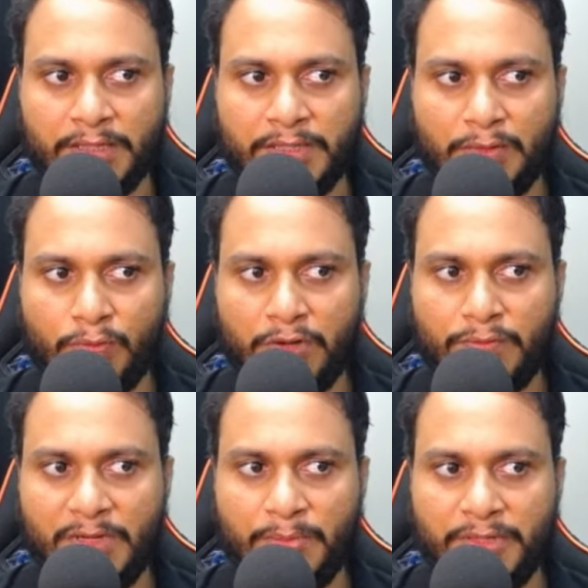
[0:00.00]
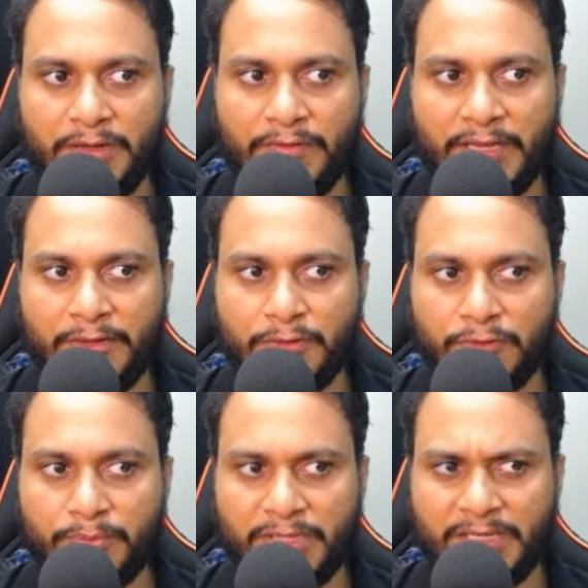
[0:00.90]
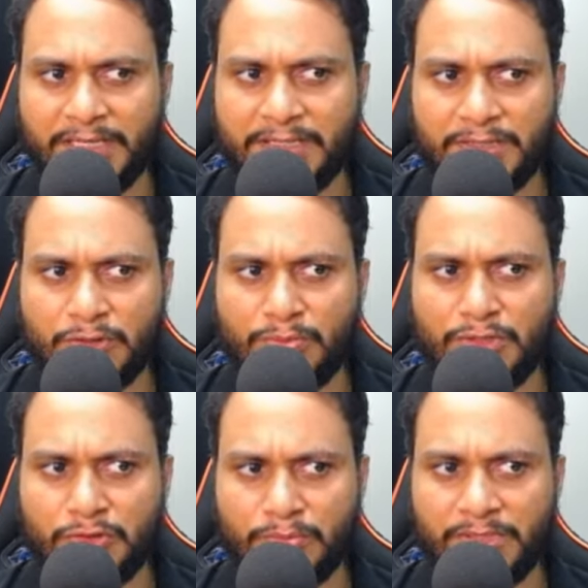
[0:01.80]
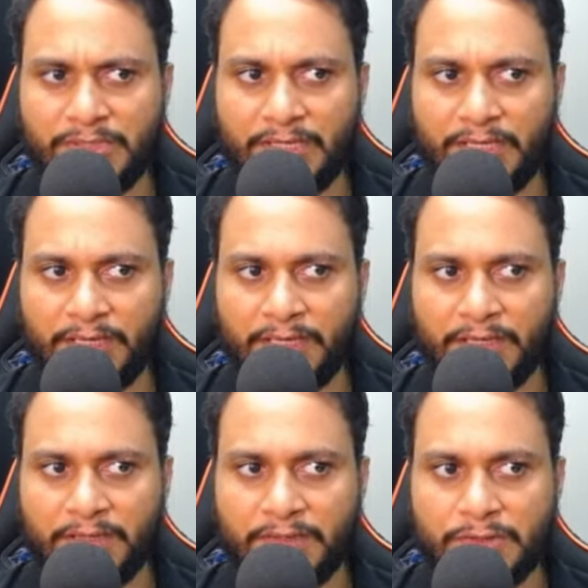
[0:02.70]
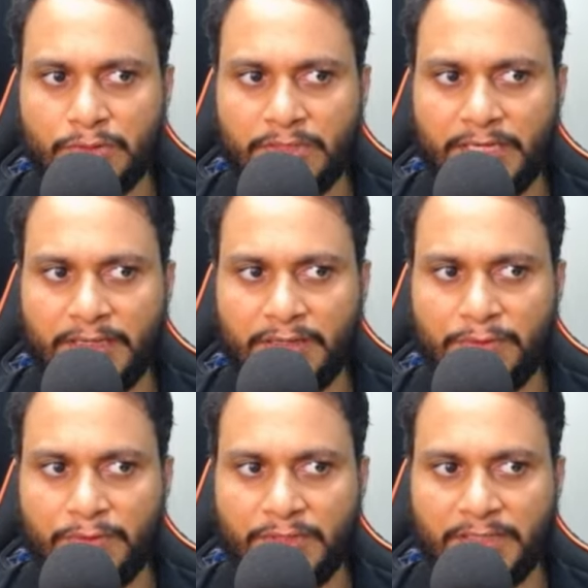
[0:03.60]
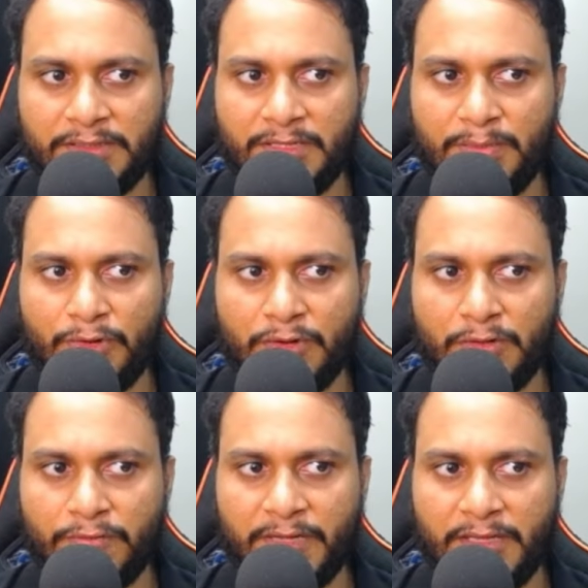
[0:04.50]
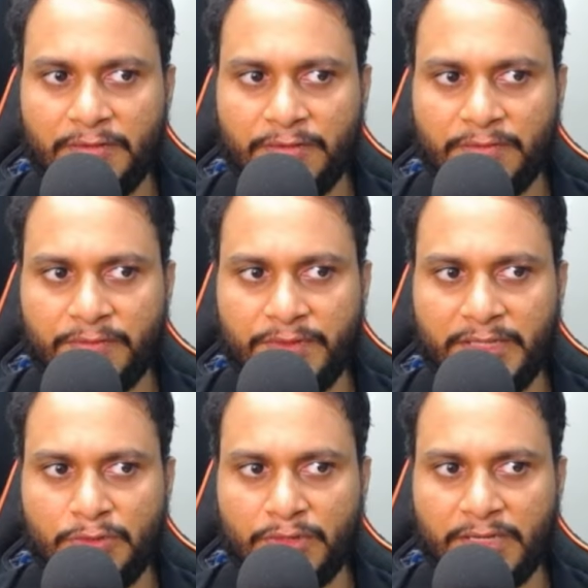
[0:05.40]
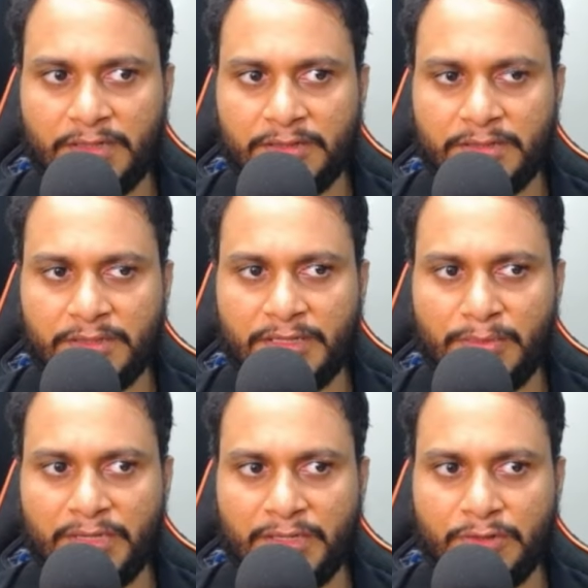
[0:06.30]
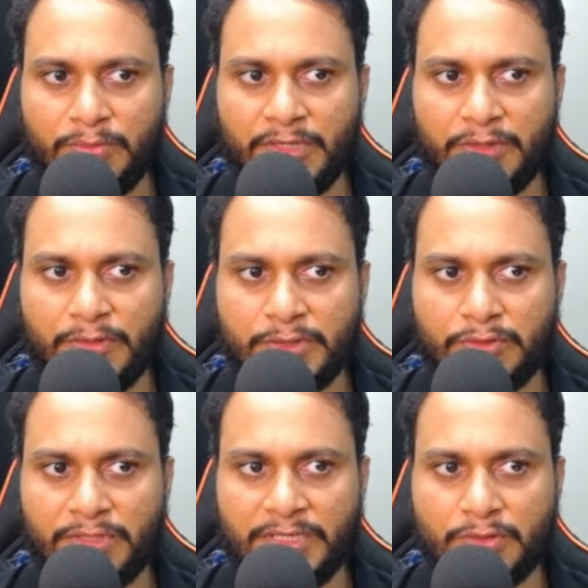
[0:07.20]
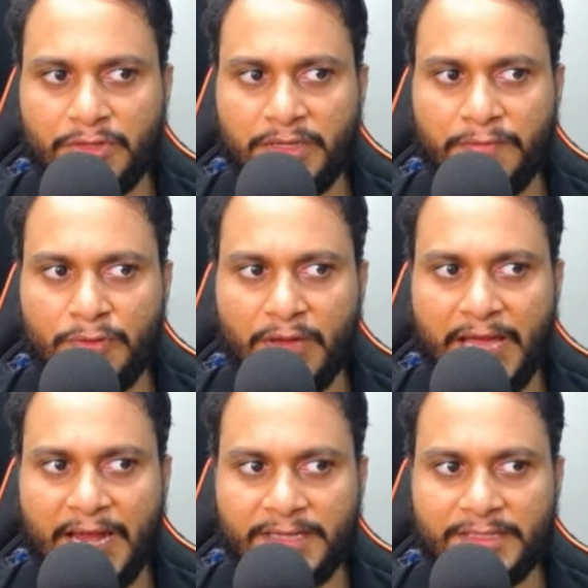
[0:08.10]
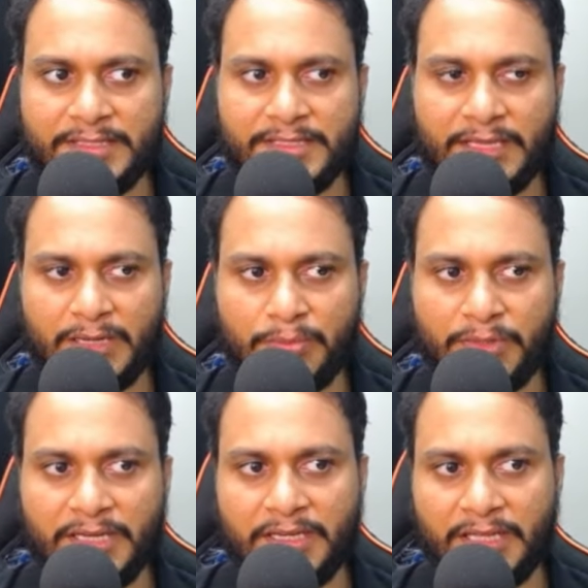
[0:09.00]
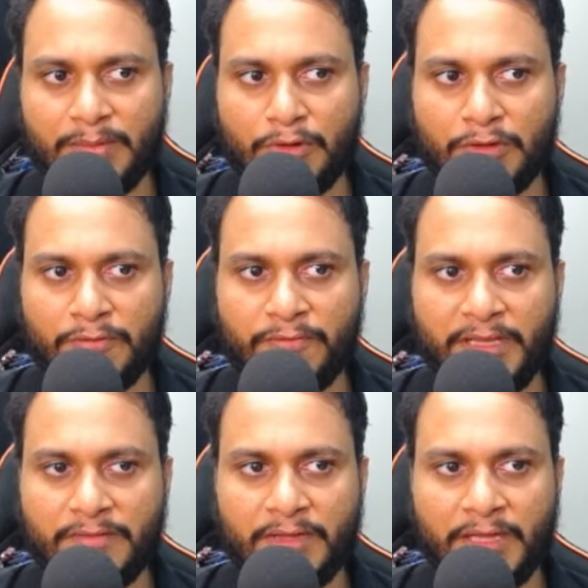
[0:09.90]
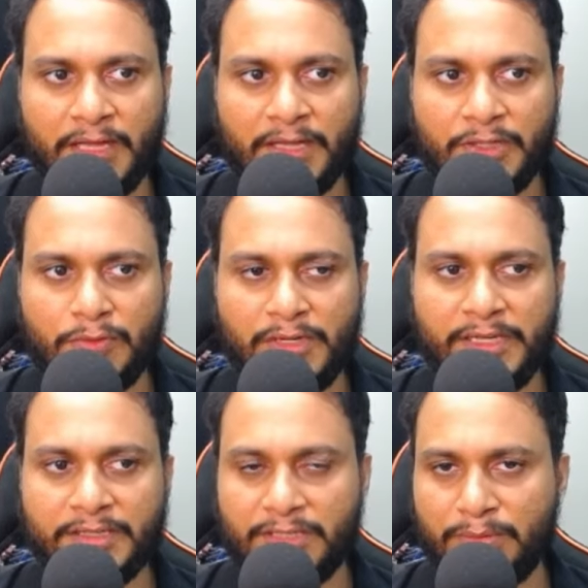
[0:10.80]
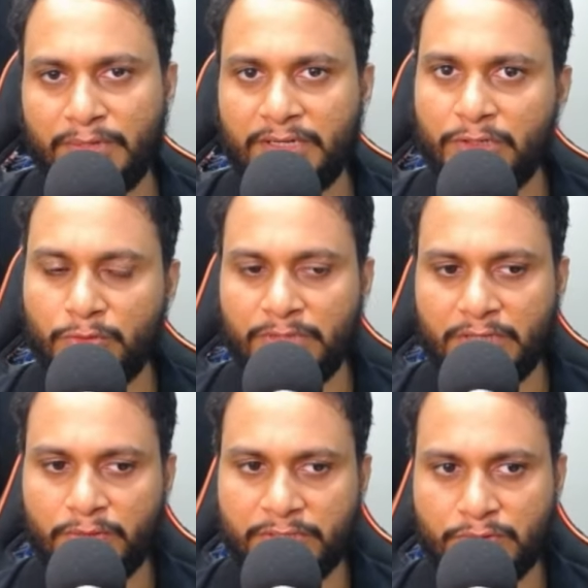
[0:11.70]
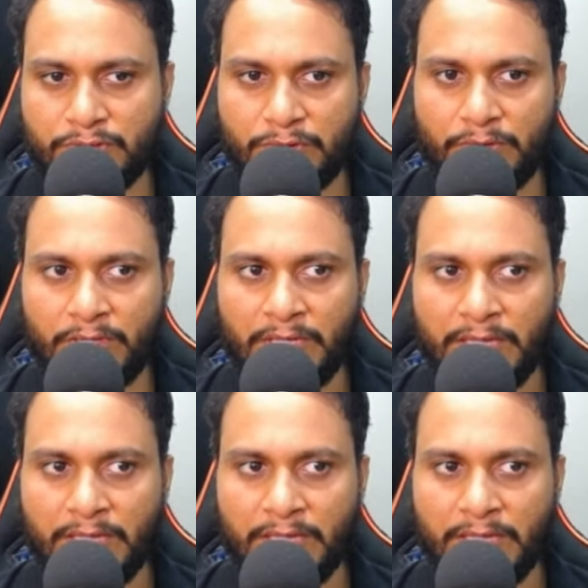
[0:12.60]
Then what will be the value of b? Let's assume it to be 3, so that if you take 3 mod of 5, then you get the remainder to be equals to 3. So if you add this a and b and take mod of 5, you will get the remainder to be equals to 0.